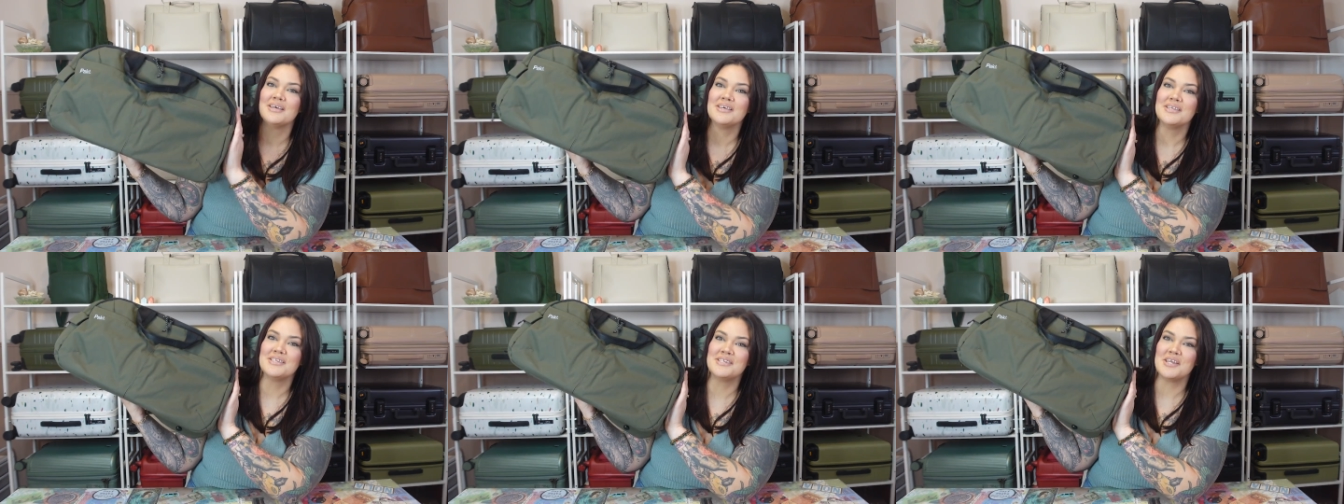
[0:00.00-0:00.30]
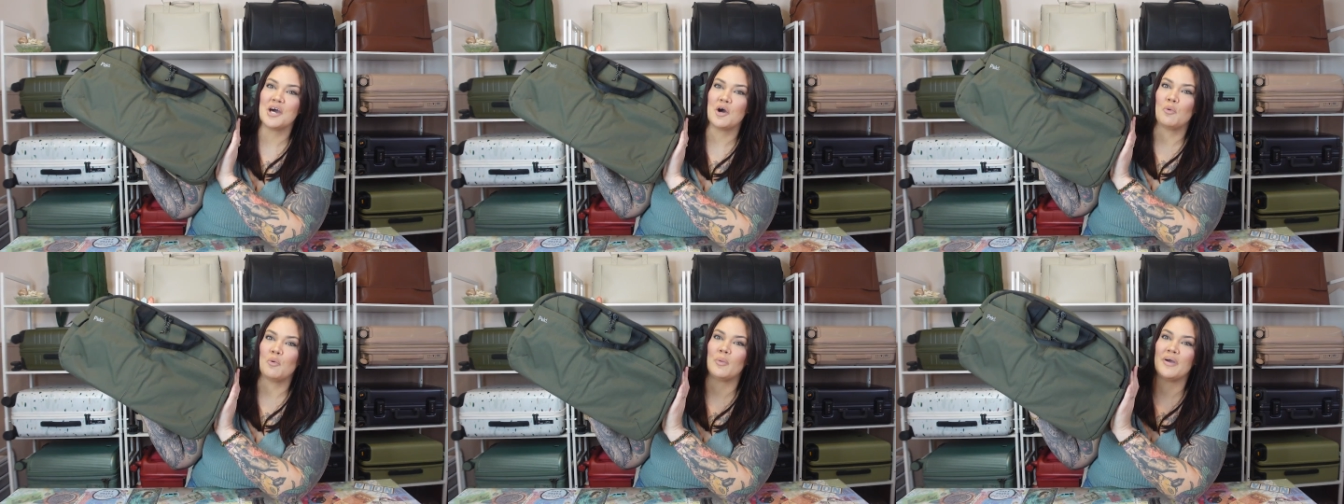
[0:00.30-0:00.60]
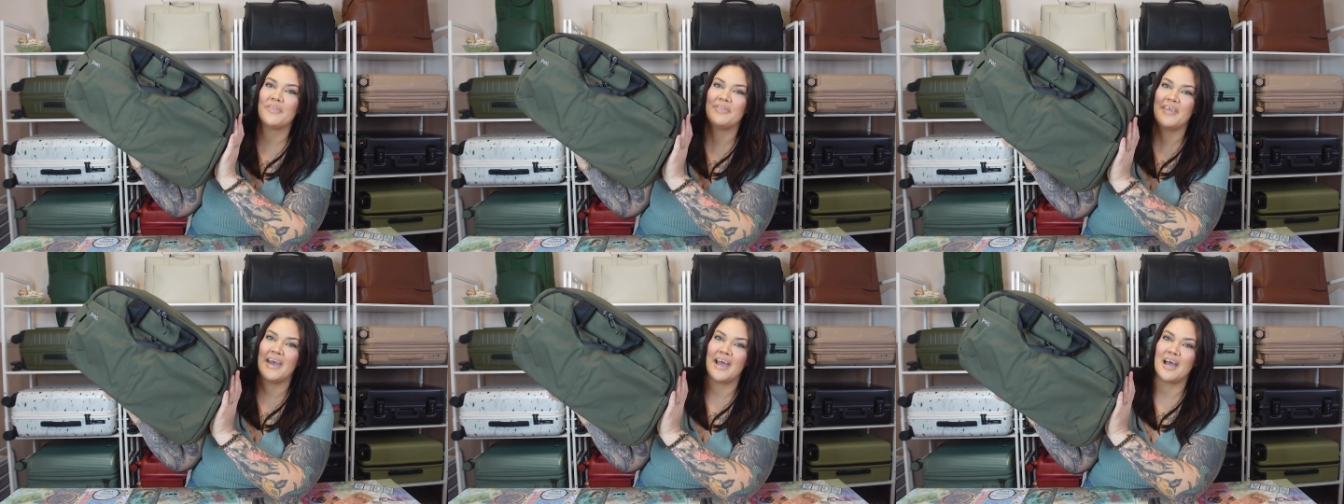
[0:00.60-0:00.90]
So
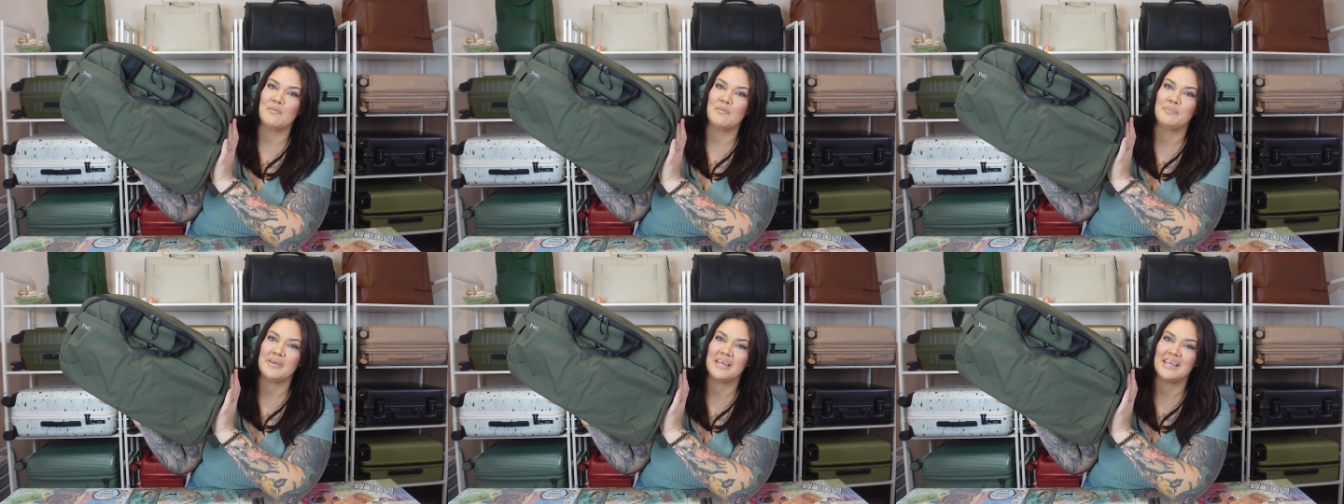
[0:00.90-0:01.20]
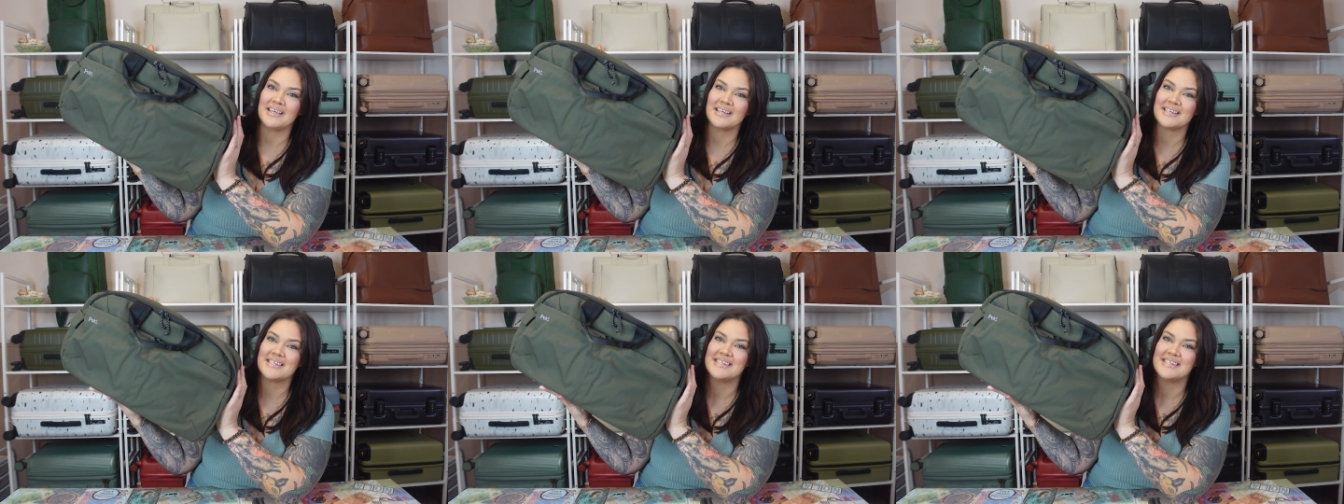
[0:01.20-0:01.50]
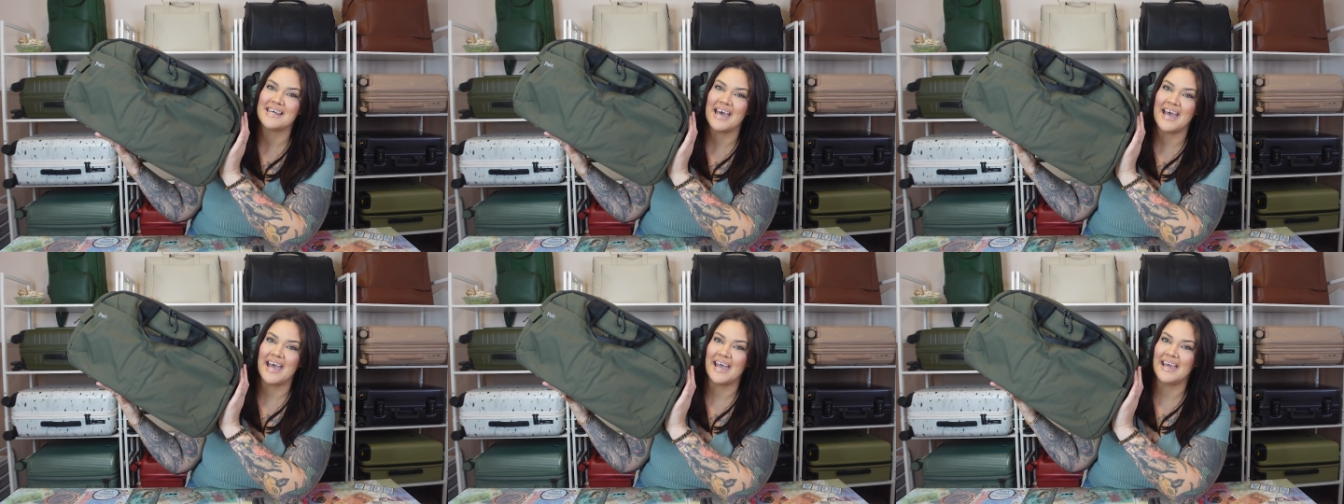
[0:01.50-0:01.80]
with that being
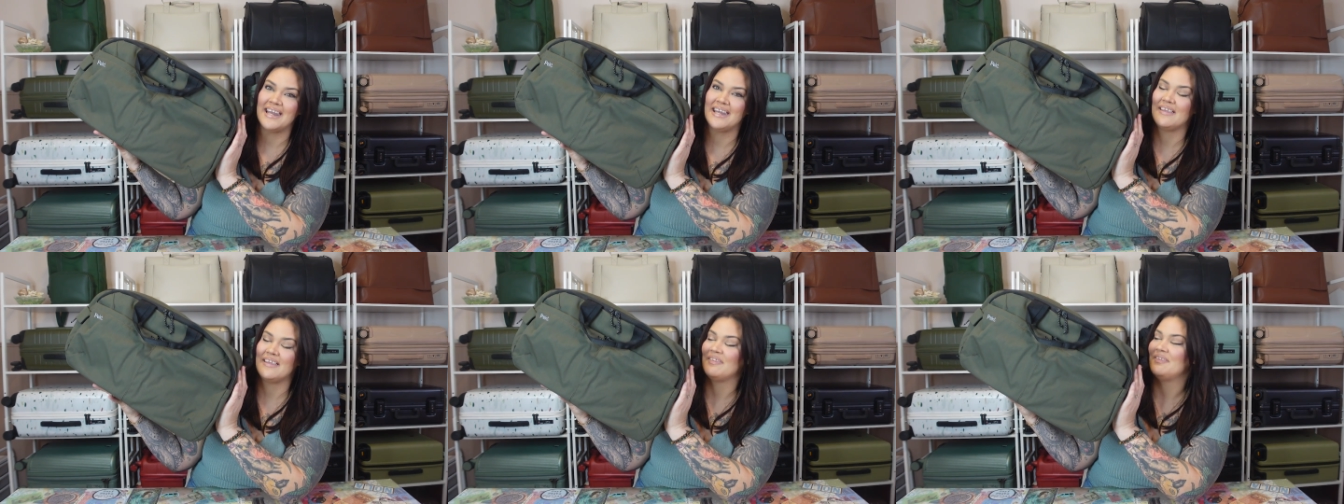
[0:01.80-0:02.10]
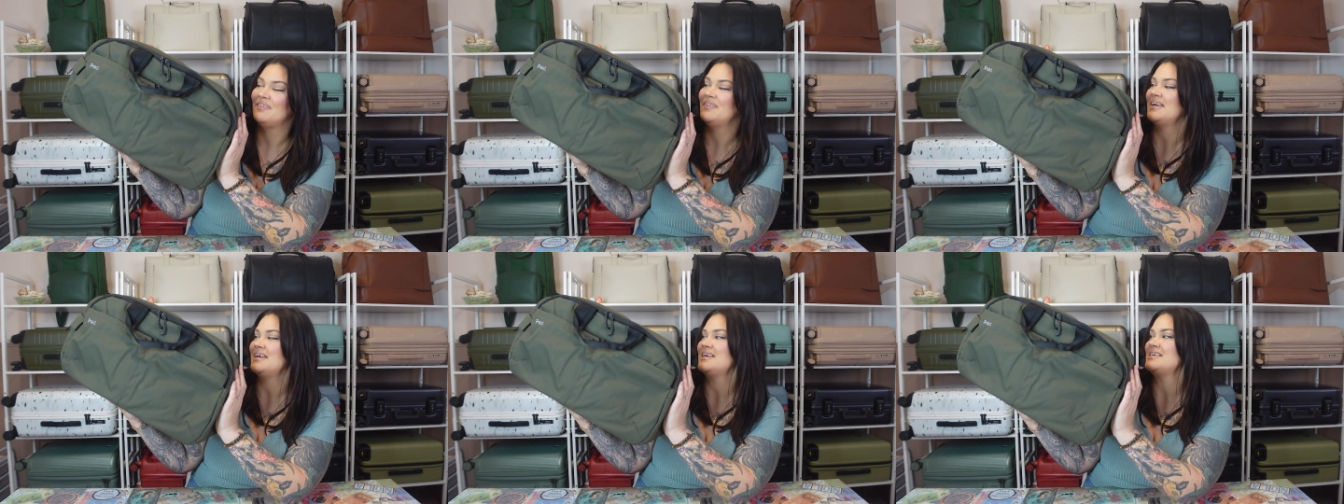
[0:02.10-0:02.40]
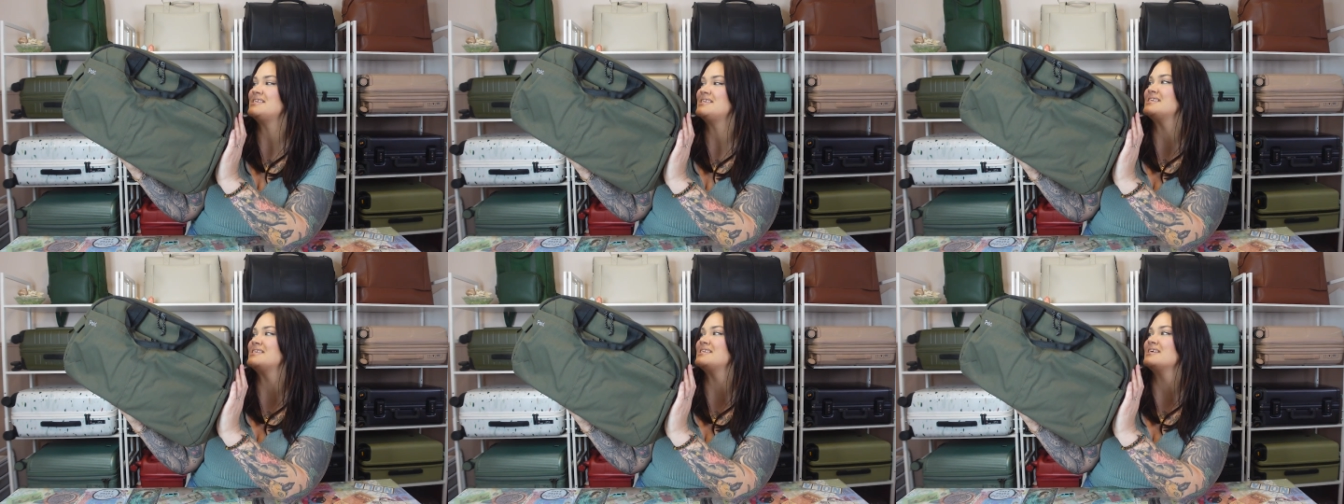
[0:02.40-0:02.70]
said,
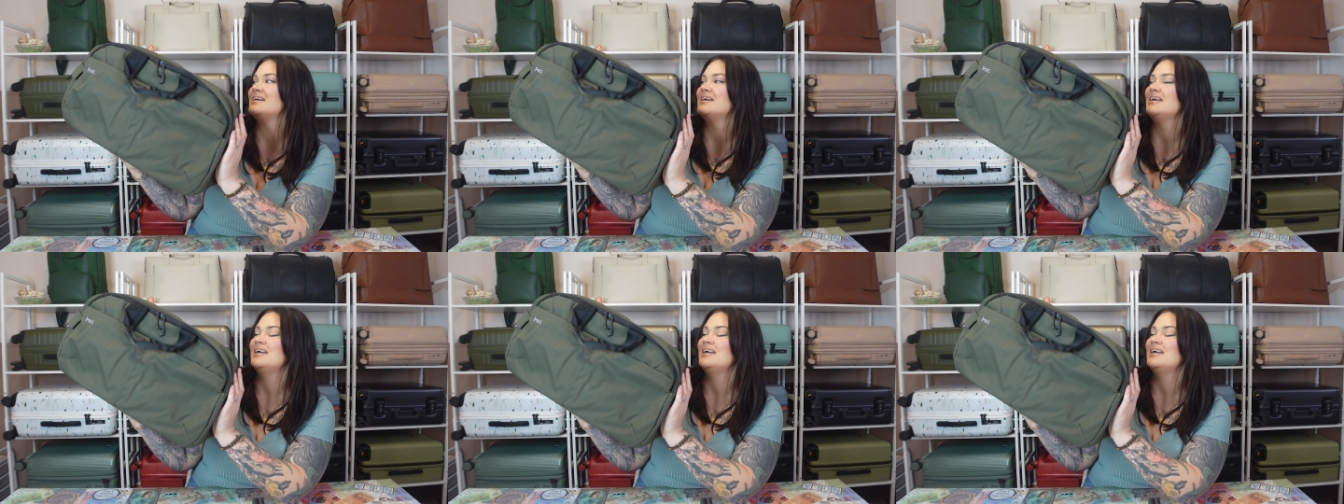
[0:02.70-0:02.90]
this